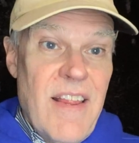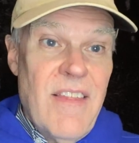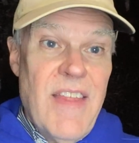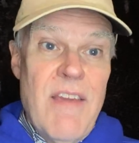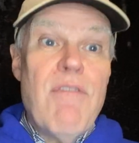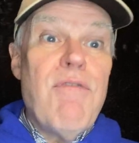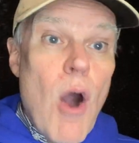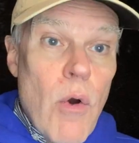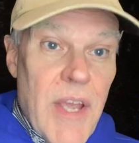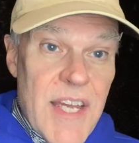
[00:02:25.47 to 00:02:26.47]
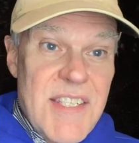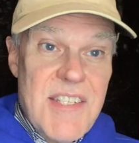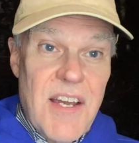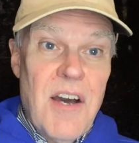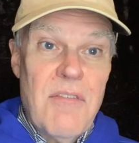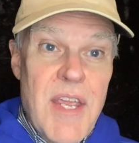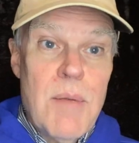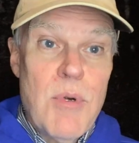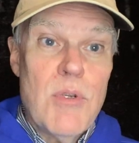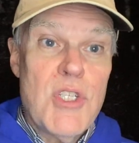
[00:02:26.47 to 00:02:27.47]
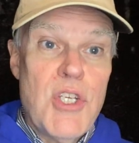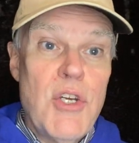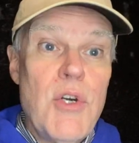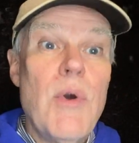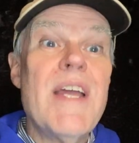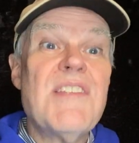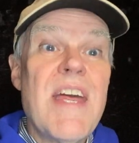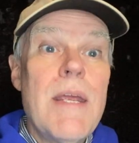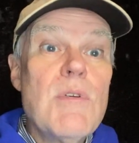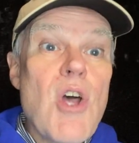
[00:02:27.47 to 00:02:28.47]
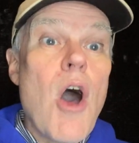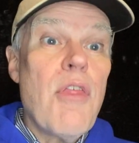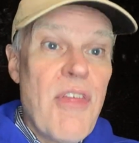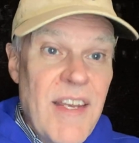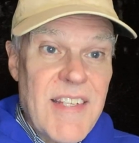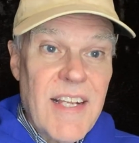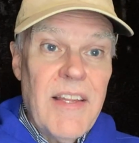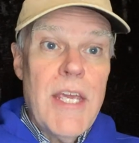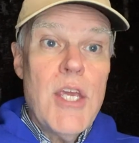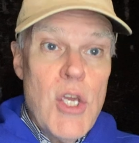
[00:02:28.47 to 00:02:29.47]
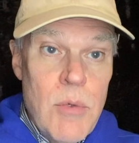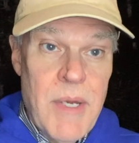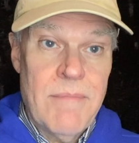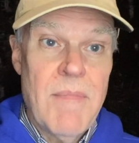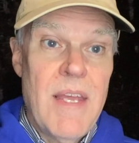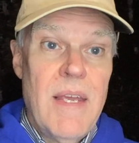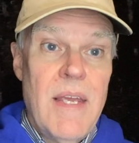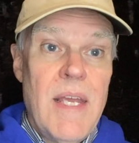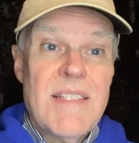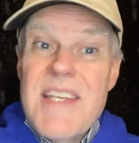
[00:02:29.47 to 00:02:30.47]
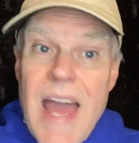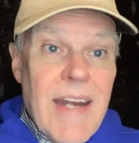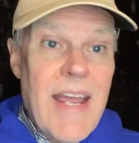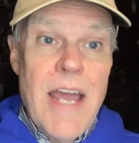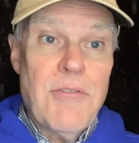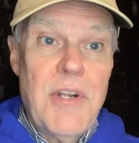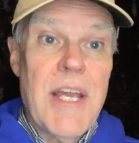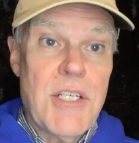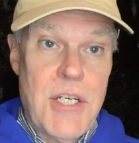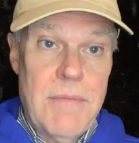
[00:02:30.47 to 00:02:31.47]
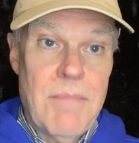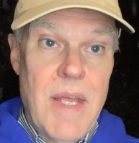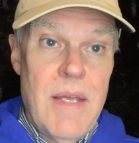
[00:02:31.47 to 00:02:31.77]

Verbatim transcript: the focus of Hebrews 2 is that he was authentically human. It's not a contradiction.